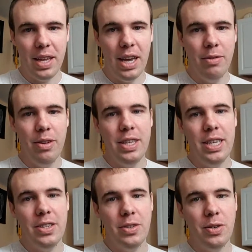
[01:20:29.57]
I really
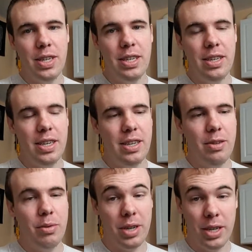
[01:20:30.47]
enjoyed
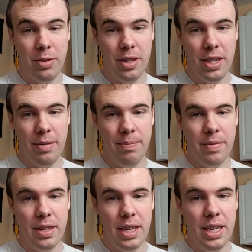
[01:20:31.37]
uh, working with him
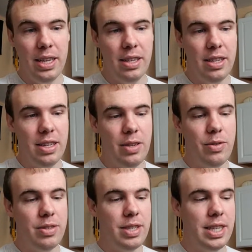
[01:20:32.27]
in the
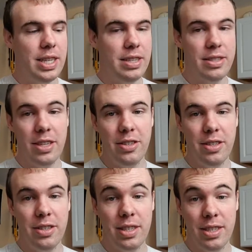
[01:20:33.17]
UC
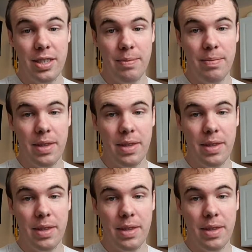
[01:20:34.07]
extension system.